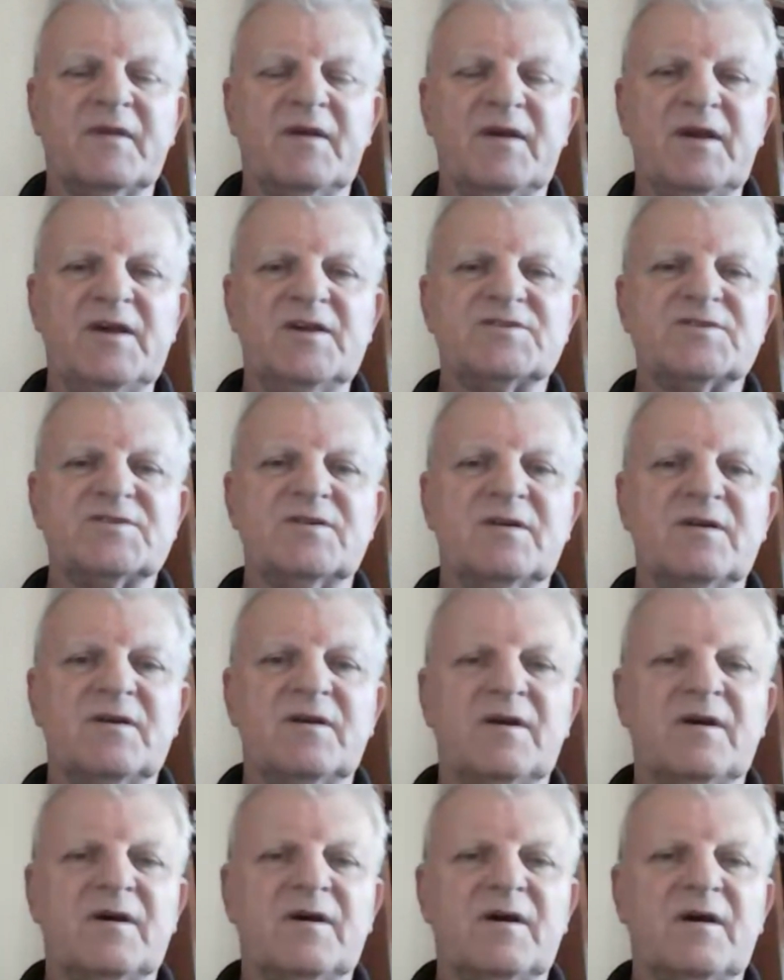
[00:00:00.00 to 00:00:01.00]
is
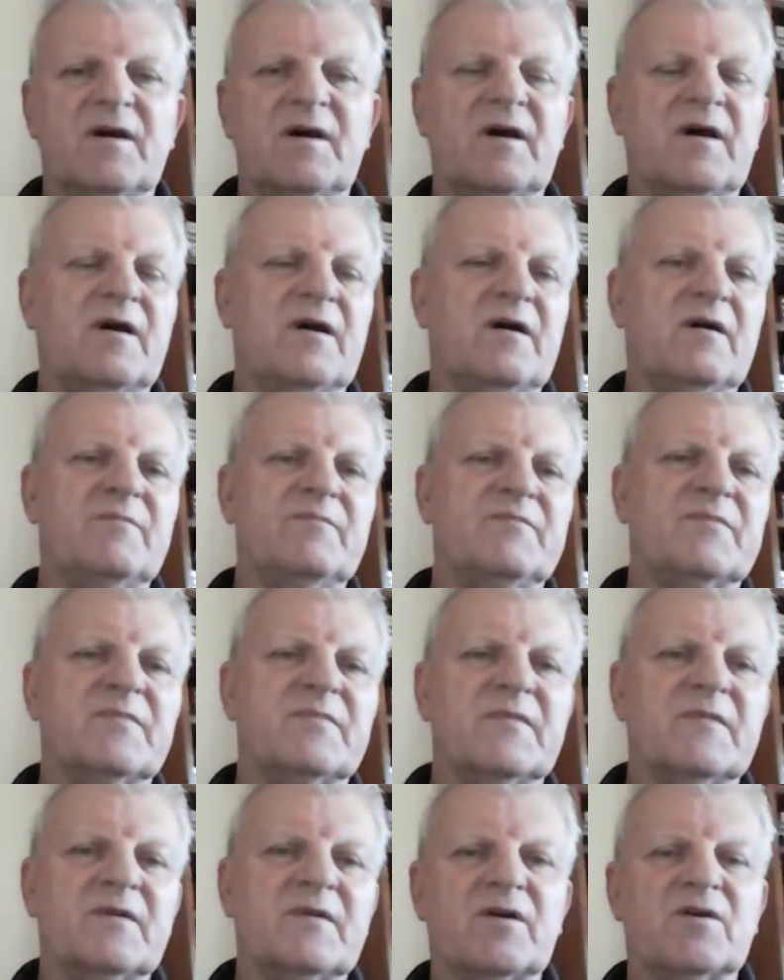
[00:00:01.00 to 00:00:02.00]

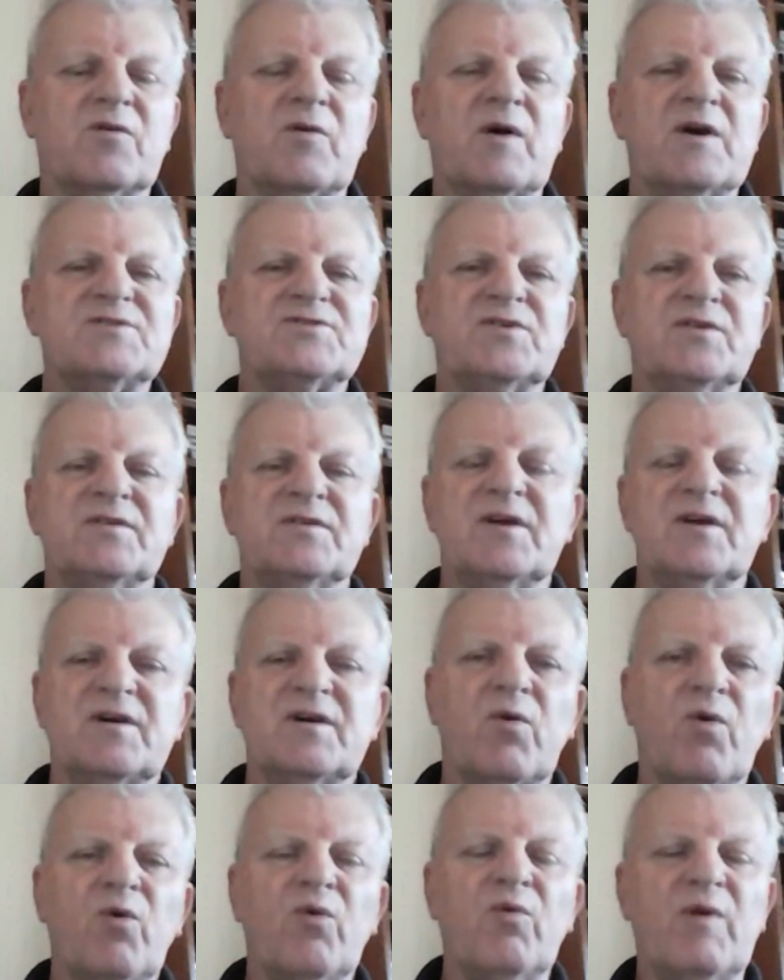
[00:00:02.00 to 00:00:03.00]
a question
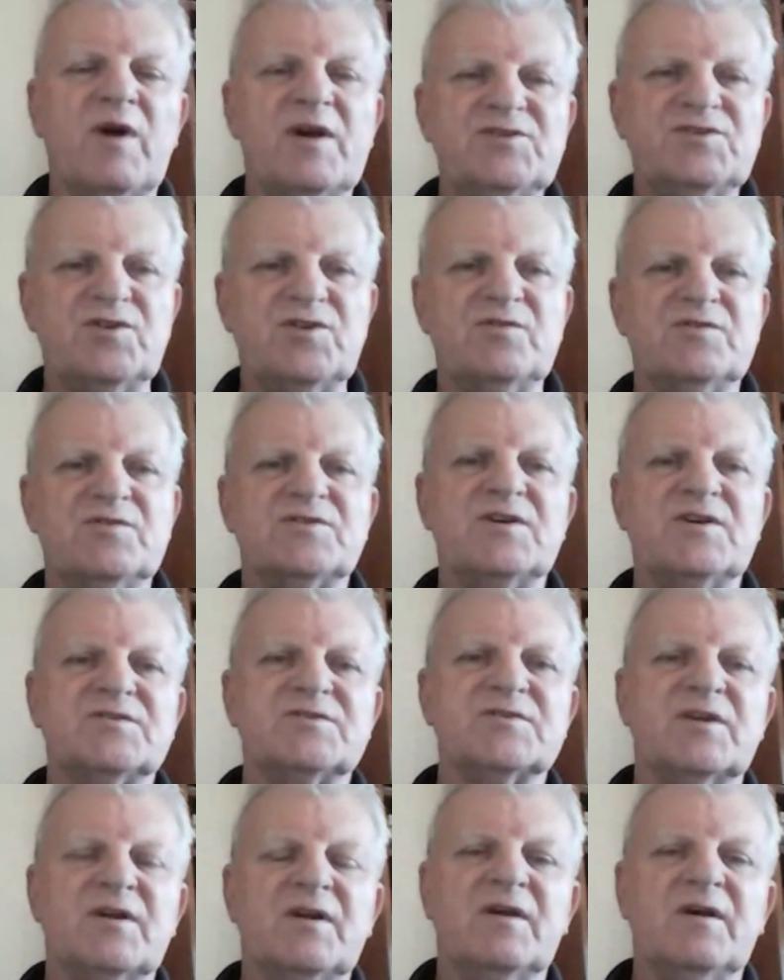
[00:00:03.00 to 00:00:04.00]
that always
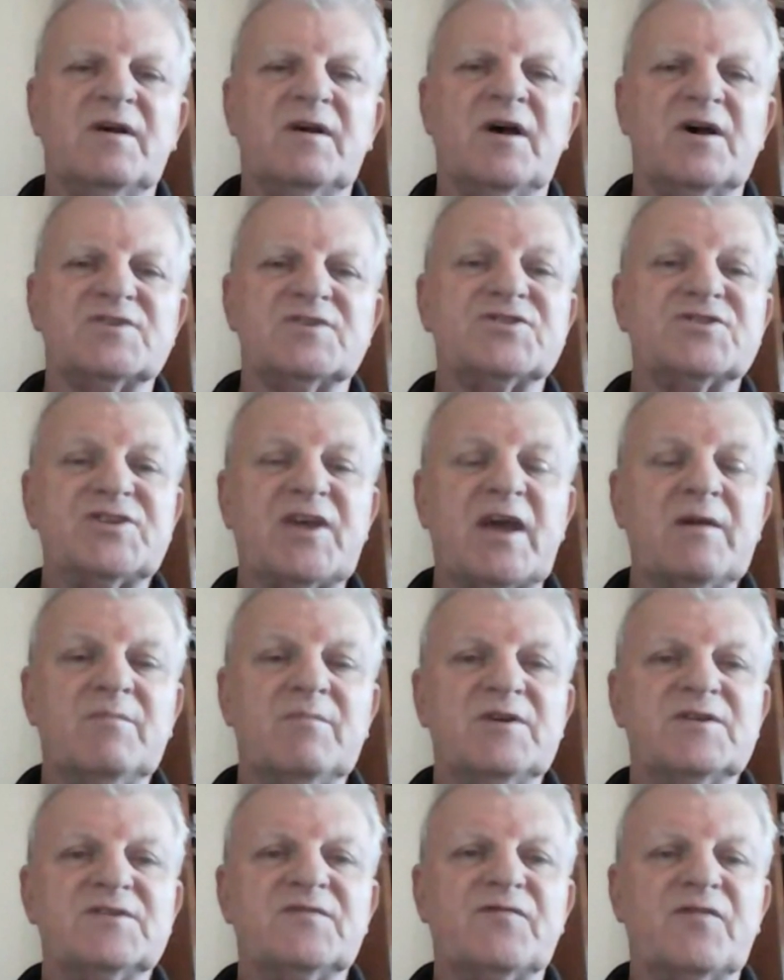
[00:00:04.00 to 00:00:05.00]
uses a
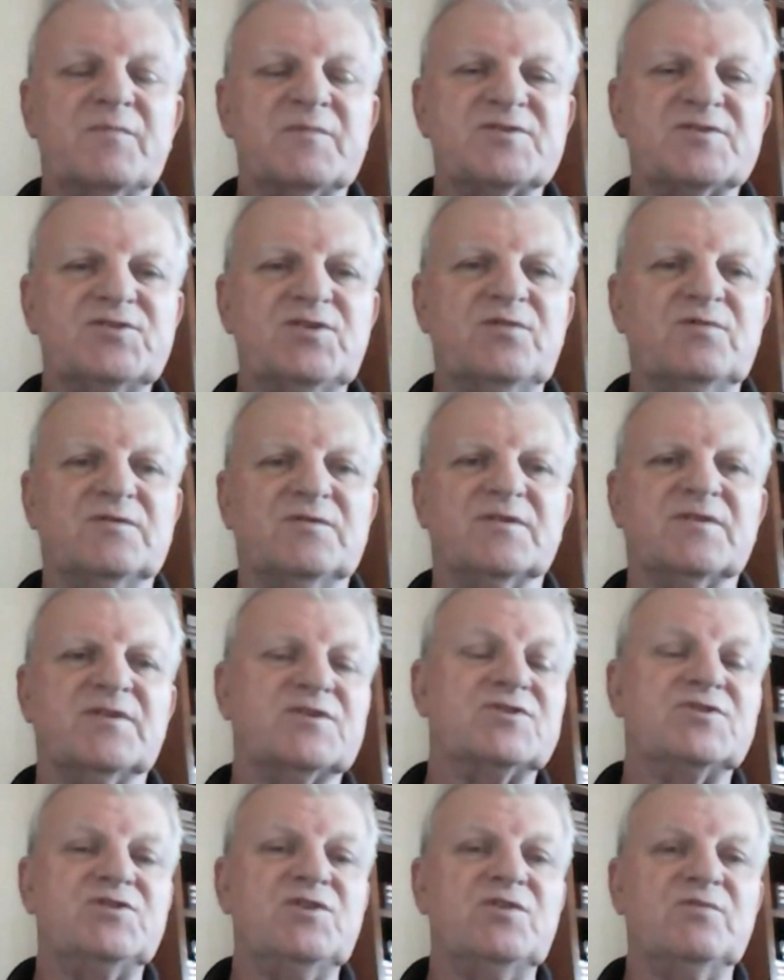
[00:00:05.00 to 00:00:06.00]
statement from a student. The
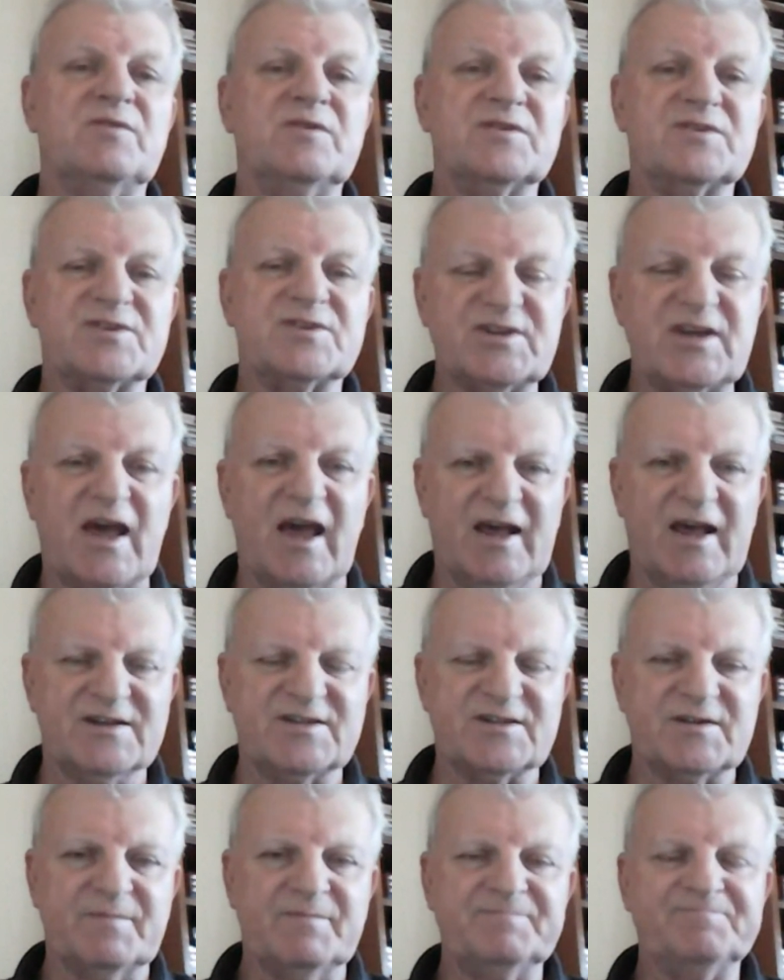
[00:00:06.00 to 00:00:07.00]
student
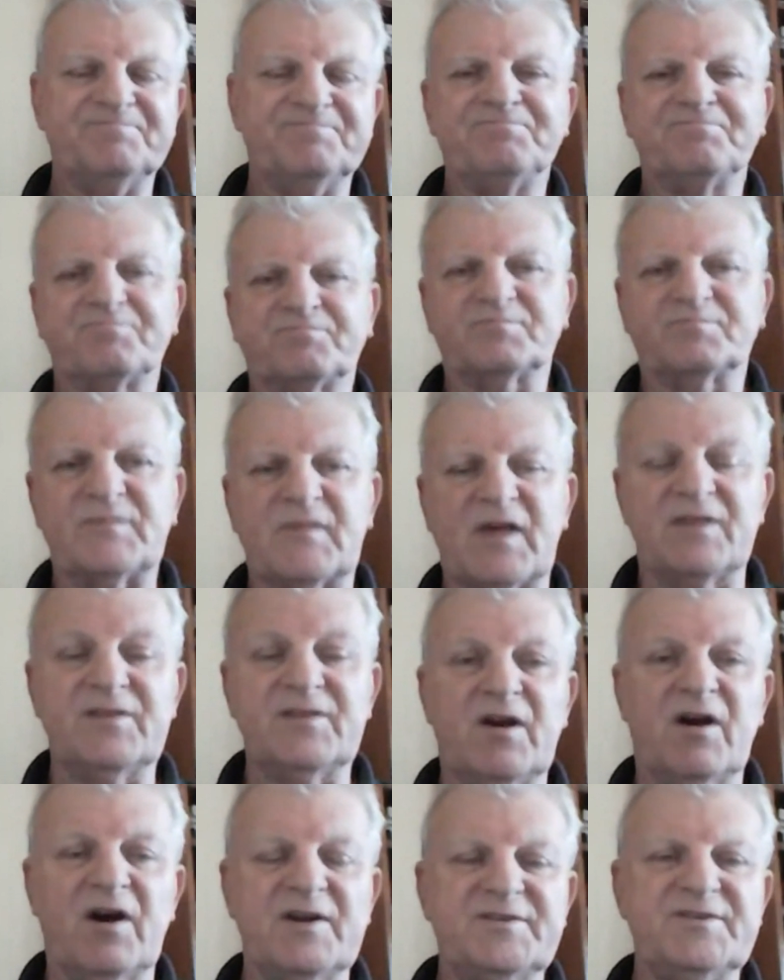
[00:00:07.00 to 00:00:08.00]
says, and
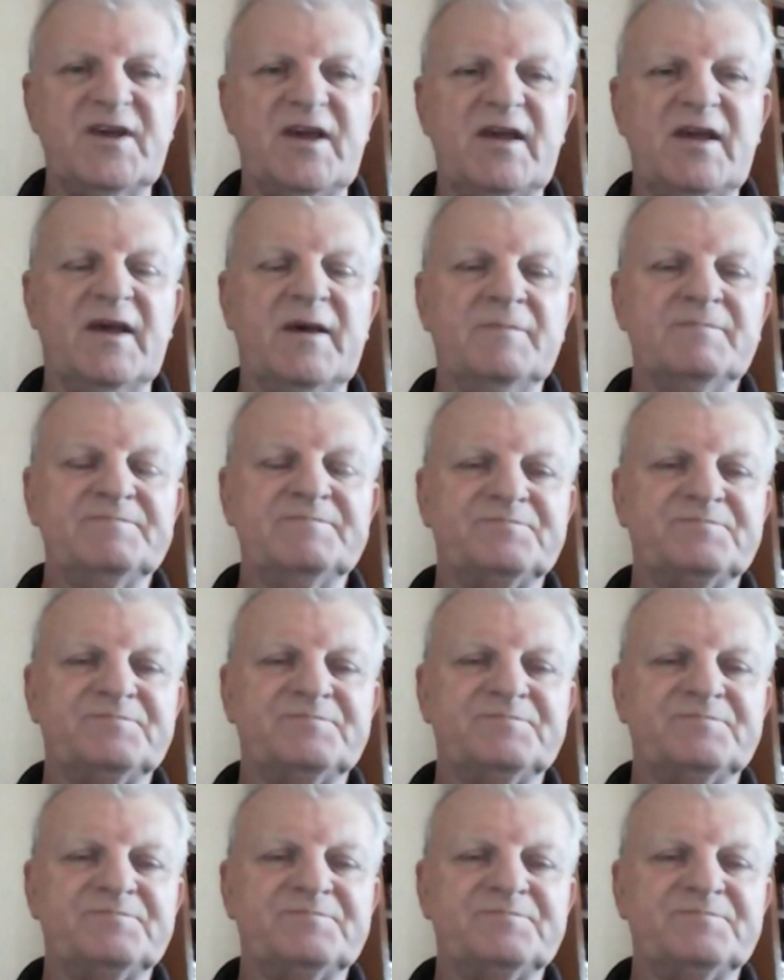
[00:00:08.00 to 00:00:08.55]
the idea